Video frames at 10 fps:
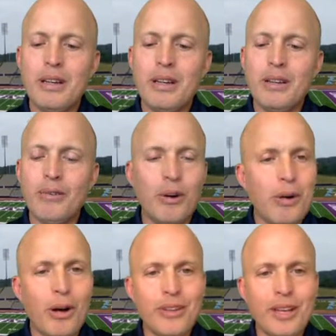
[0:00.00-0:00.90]
your
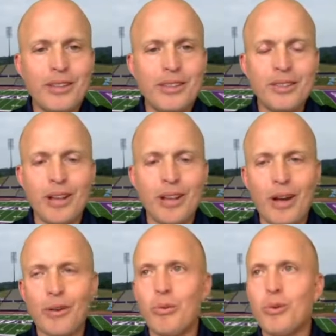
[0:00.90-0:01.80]
football days in the
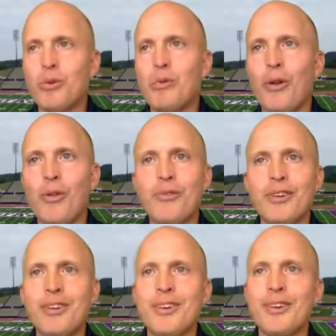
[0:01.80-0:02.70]
locker room, on the
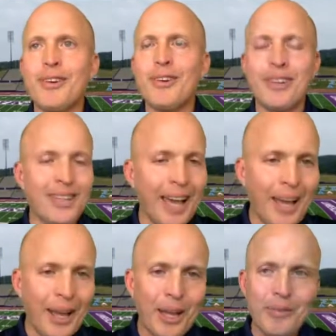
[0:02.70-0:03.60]
field, or in a
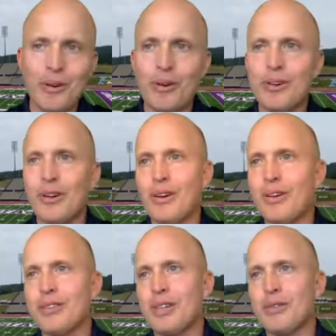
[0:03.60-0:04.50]
game, or
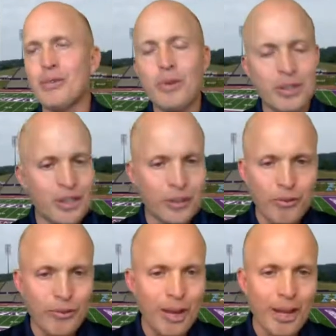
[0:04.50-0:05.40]
or something within your
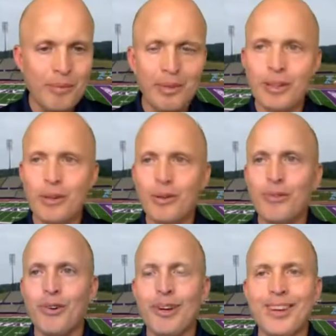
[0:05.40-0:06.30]
family or your
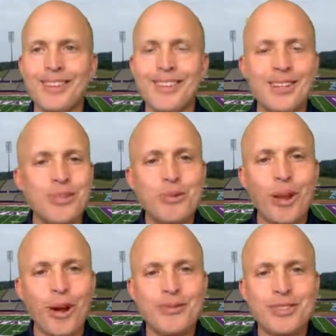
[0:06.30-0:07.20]
friends that you
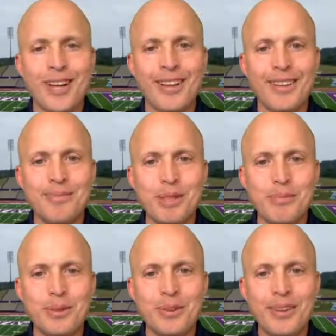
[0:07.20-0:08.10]
love telling
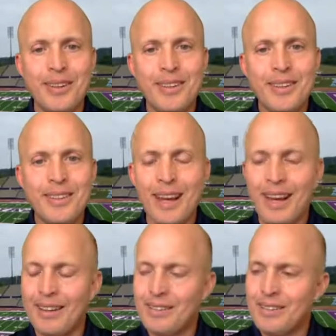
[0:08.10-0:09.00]
people that